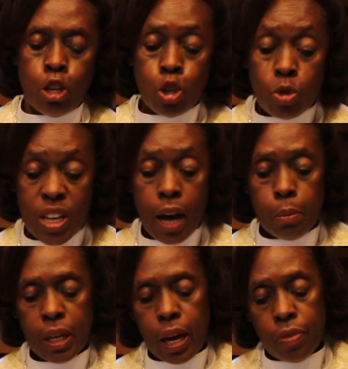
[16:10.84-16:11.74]
So
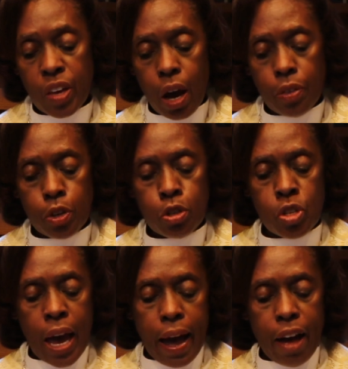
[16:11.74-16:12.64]
Simon and the others
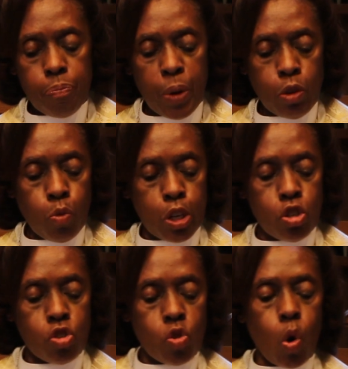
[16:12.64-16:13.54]
have been
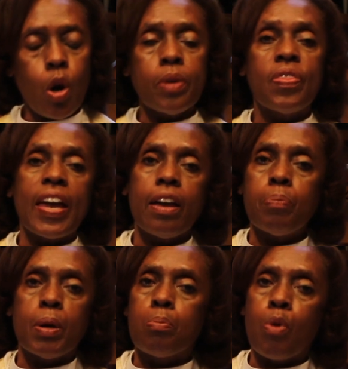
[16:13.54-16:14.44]
restored. They
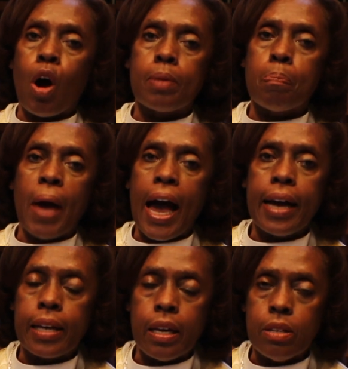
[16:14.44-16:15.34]
have been brought
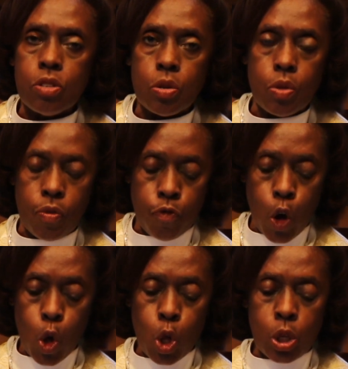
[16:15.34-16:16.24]
back into the
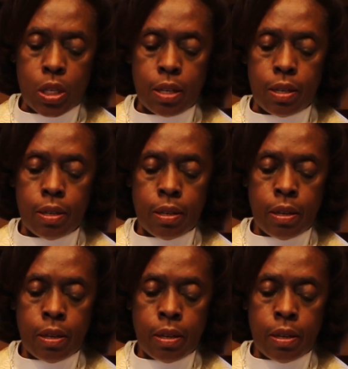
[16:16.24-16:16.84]
fold.